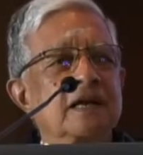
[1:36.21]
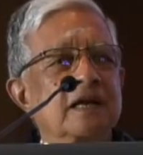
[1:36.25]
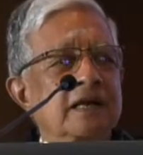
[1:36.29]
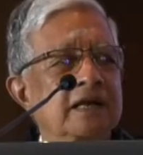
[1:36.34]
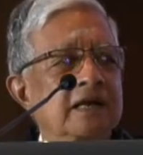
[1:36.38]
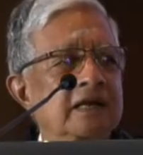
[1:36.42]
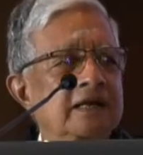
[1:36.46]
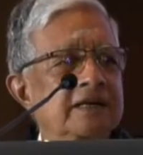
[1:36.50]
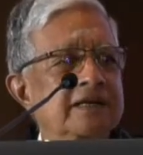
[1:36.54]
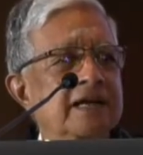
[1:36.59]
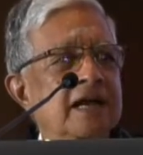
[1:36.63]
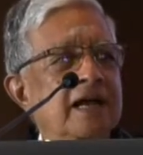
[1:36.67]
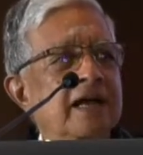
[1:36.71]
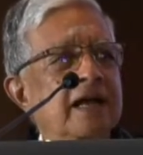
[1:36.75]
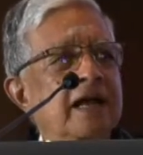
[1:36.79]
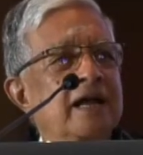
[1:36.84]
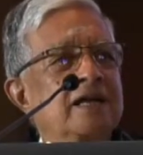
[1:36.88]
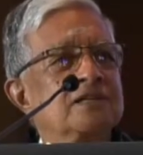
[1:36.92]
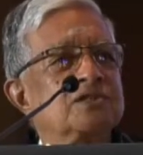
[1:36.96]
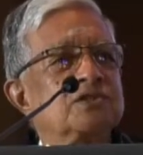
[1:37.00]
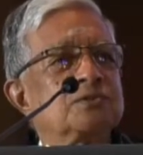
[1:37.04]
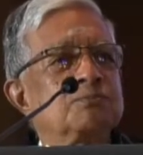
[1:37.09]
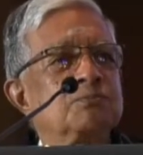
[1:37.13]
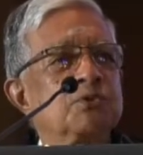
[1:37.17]
India
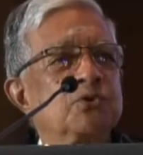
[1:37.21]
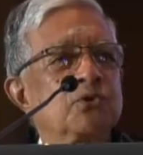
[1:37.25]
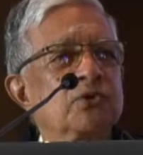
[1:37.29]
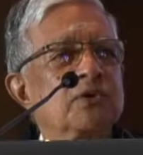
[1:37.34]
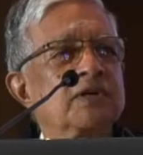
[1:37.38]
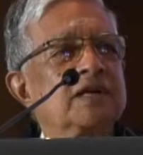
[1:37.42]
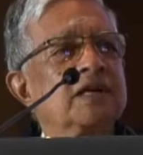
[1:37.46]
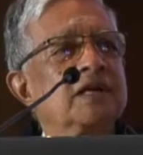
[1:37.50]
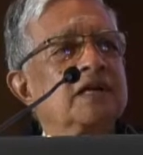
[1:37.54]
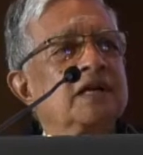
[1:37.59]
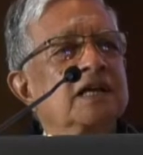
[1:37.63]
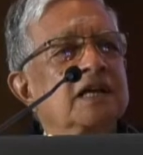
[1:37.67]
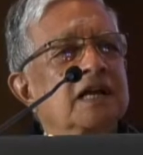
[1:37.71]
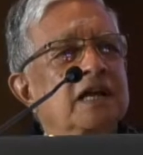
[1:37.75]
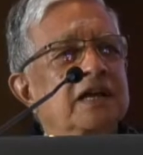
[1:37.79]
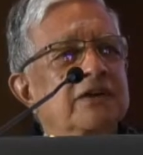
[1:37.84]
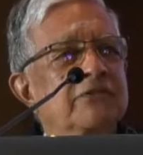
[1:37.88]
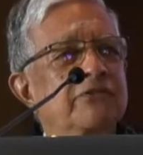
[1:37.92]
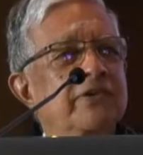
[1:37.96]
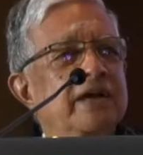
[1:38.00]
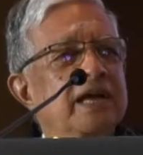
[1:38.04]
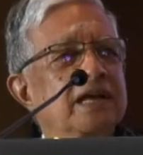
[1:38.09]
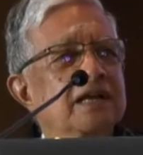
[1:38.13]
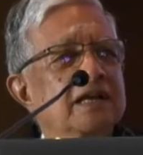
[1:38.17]
has moved
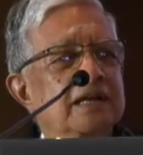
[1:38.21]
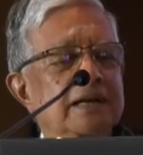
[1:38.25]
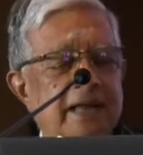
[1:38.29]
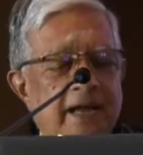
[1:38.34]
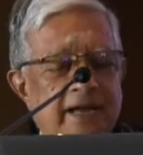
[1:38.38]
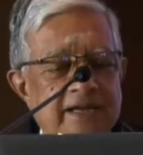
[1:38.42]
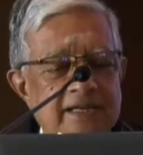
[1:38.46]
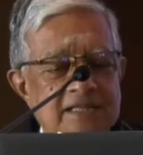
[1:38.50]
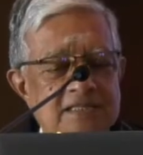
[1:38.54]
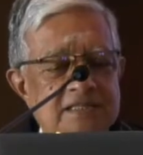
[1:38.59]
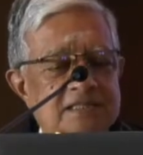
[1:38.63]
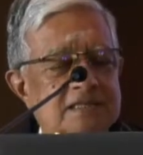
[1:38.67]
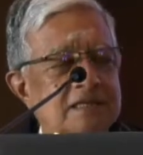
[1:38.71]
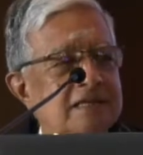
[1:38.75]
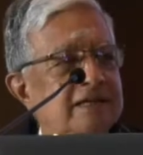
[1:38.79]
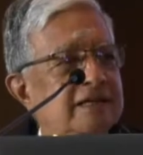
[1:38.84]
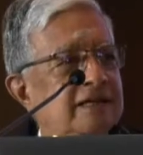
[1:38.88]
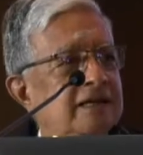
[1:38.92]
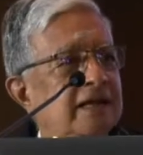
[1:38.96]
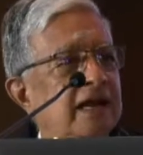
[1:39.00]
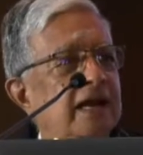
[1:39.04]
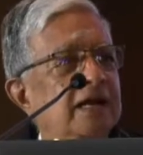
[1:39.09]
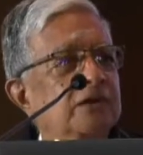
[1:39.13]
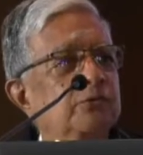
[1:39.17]
very
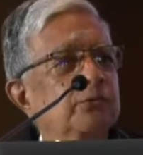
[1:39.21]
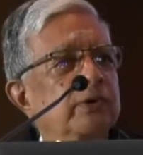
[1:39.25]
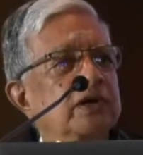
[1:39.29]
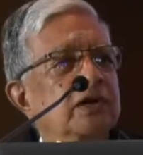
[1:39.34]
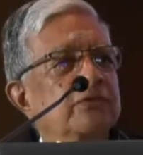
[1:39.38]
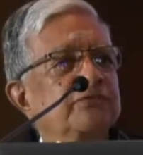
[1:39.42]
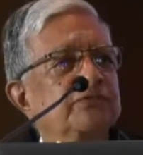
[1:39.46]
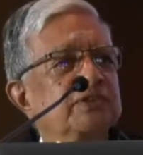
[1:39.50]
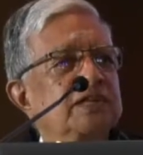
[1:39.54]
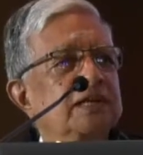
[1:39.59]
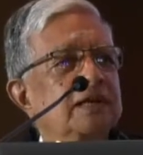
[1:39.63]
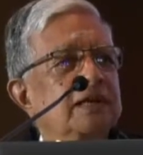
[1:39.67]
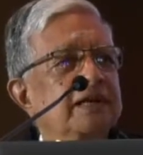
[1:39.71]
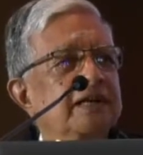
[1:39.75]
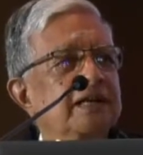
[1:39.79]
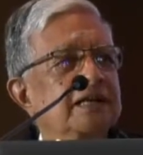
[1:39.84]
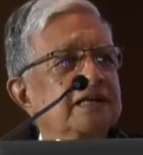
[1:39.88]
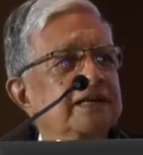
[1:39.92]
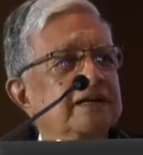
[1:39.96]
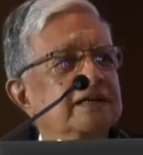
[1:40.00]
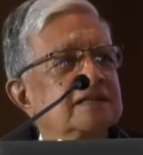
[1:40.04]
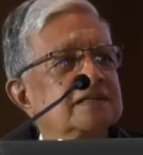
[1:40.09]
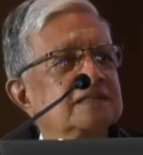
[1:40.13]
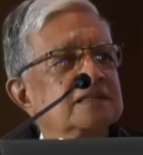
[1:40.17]
nicely and one of the
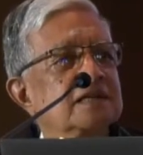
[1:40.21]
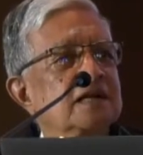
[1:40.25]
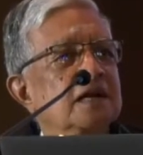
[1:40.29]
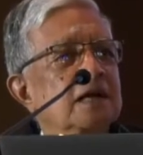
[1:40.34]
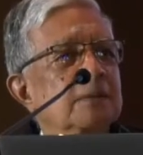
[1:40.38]
leaders